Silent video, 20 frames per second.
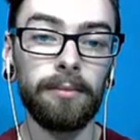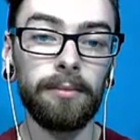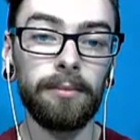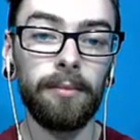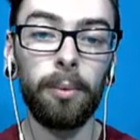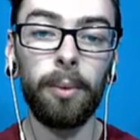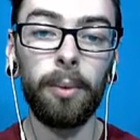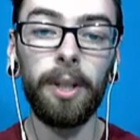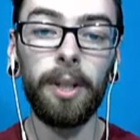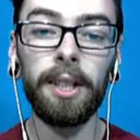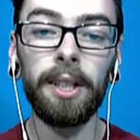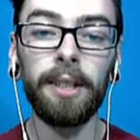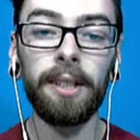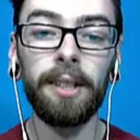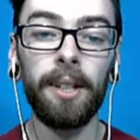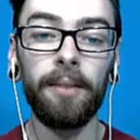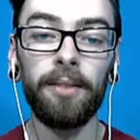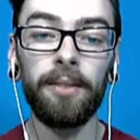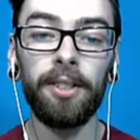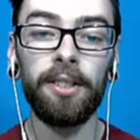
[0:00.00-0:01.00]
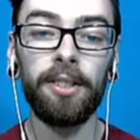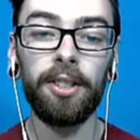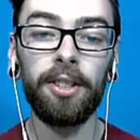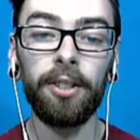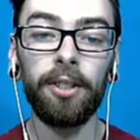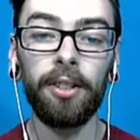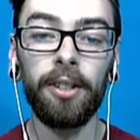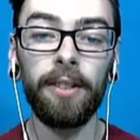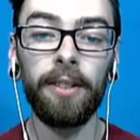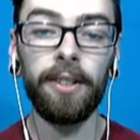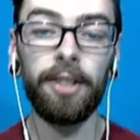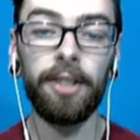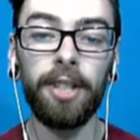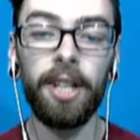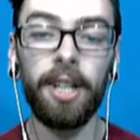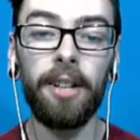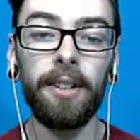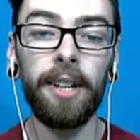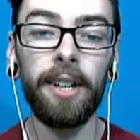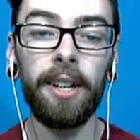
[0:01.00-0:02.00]
Wigglytuff just chilling on the
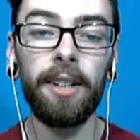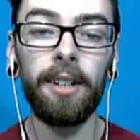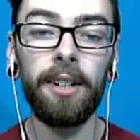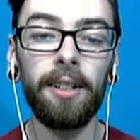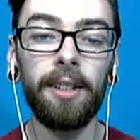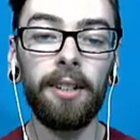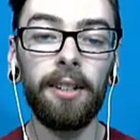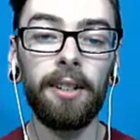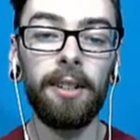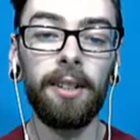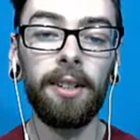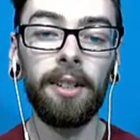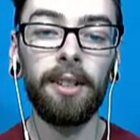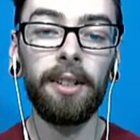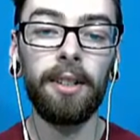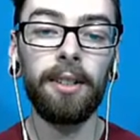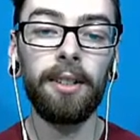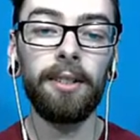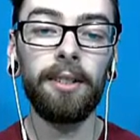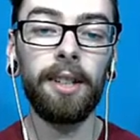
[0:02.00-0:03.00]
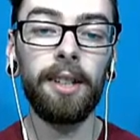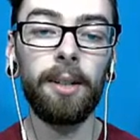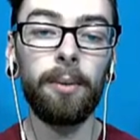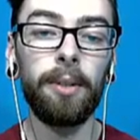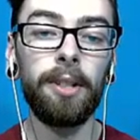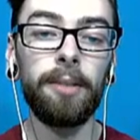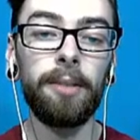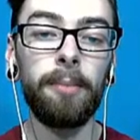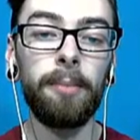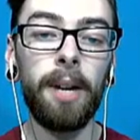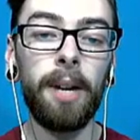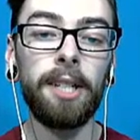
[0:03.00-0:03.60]
chair there. It's like, where's my